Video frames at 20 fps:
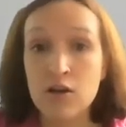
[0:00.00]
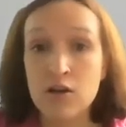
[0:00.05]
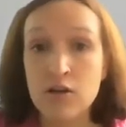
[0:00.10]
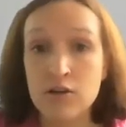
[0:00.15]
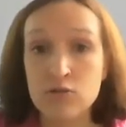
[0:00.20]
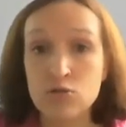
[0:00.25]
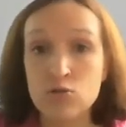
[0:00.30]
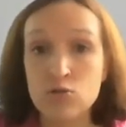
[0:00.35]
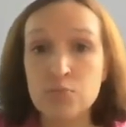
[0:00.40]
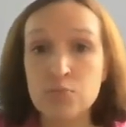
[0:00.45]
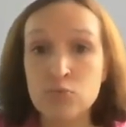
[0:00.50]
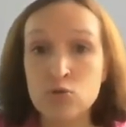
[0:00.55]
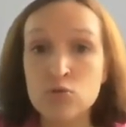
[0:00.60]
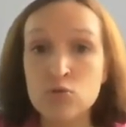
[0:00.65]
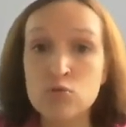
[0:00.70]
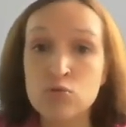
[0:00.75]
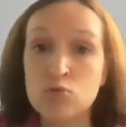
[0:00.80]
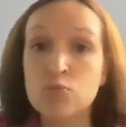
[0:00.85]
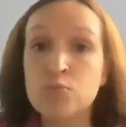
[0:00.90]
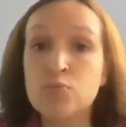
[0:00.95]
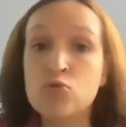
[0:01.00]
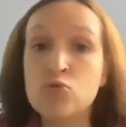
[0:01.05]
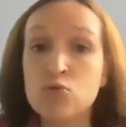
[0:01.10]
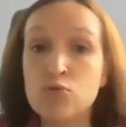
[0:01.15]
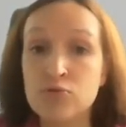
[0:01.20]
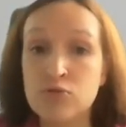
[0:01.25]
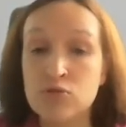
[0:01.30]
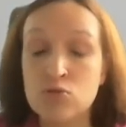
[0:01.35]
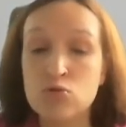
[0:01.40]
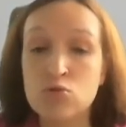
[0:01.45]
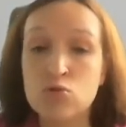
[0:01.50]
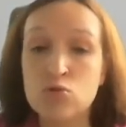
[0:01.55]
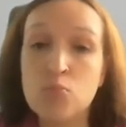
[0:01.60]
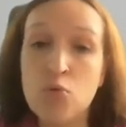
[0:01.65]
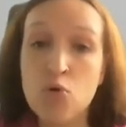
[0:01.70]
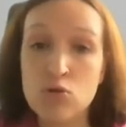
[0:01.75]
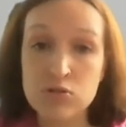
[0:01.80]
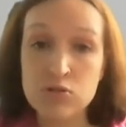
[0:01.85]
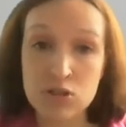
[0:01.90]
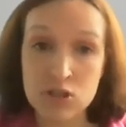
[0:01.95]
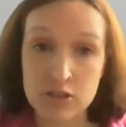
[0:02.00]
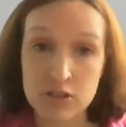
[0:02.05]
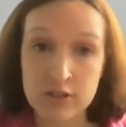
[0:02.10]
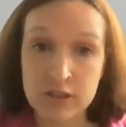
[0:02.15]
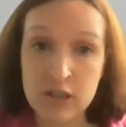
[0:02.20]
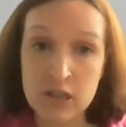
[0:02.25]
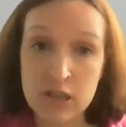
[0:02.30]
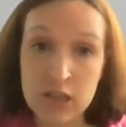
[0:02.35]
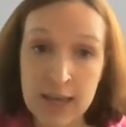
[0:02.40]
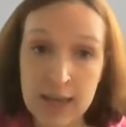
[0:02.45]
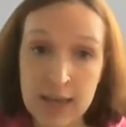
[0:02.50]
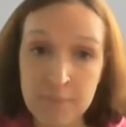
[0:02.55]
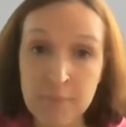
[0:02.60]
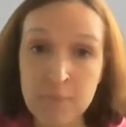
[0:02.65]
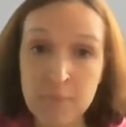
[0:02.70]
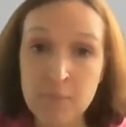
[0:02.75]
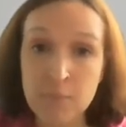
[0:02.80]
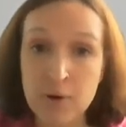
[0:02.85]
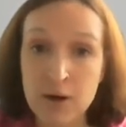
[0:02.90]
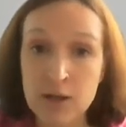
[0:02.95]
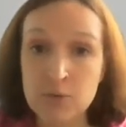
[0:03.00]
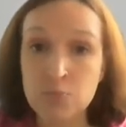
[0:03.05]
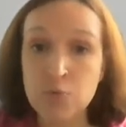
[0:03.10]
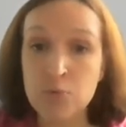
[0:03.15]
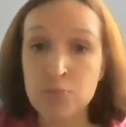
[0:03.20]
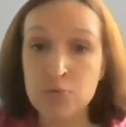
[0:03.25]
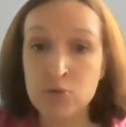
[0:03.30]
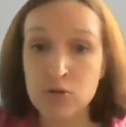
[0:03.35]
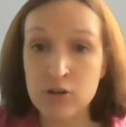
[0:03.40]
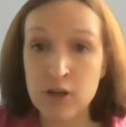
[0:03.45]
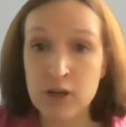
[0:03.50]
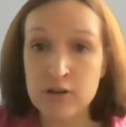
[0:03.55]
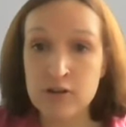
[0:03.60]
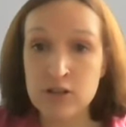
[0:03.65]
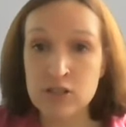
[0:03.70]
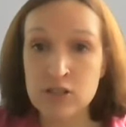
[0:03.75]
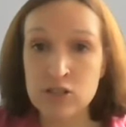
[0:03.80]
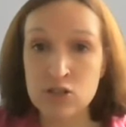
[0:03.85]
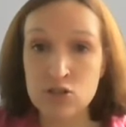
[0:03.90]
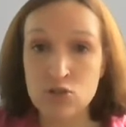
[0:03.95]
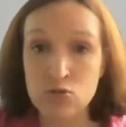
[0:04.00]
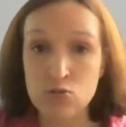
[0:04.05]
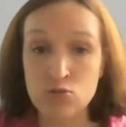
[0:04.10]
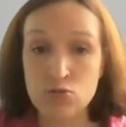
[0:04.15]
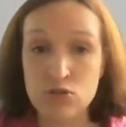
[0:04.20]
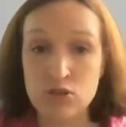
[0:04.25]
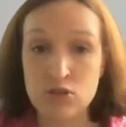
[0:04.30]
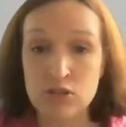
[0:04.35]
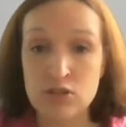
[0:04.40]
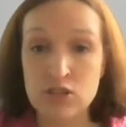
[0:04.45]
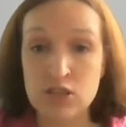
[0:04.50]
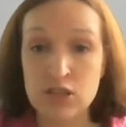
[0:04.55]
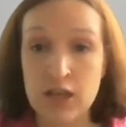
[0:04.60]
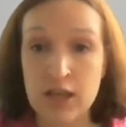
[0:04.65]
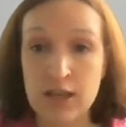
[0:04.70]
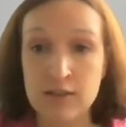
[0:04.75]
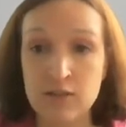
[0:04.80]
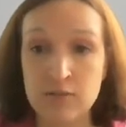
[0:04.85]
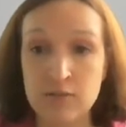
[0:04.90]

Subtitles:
to bolster the claim, but popularity is used instead.